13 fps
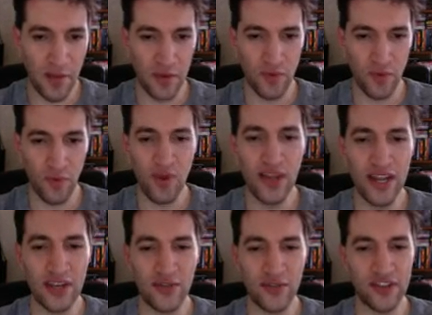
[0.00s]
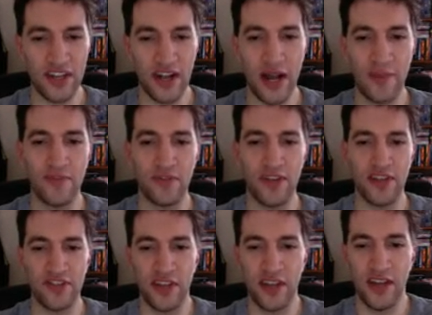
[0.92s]
Really interesting hype for
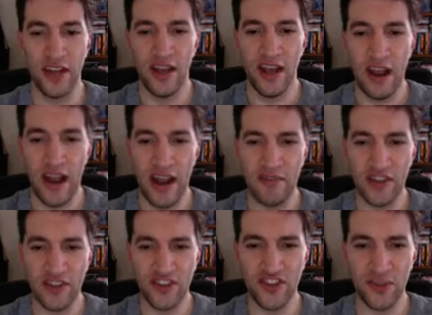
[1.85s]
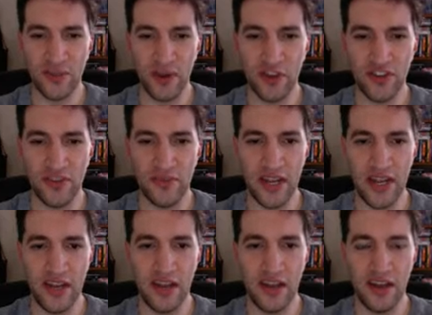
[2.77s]
this. And if this is supposed to
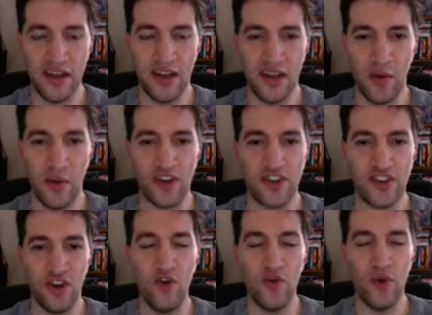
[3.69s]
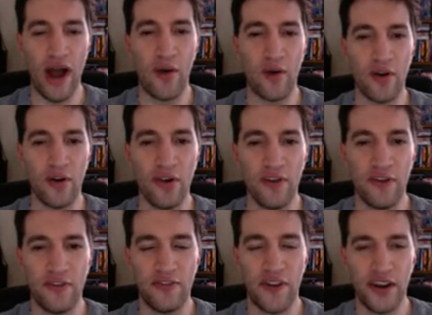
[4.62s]
be a 2-hour
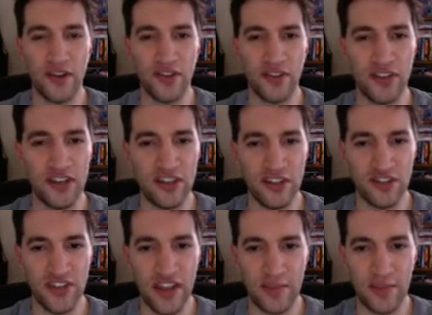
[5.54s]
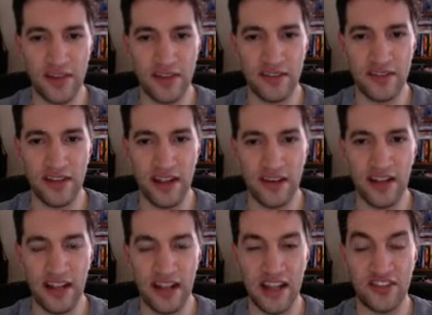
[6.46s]
final deletion segment, and
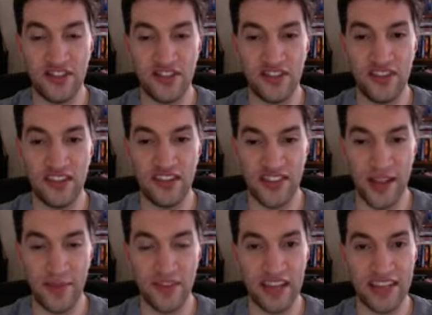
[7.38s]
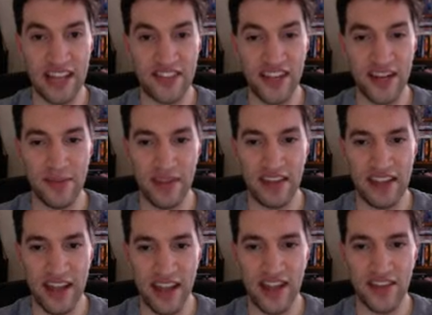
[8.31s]
it seems like that's going to be the
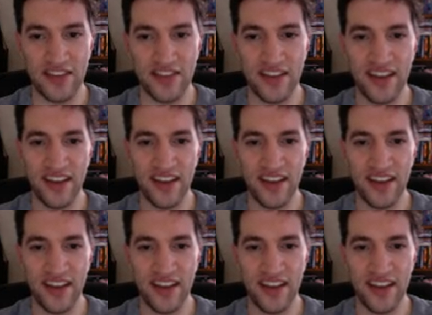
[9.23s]
case,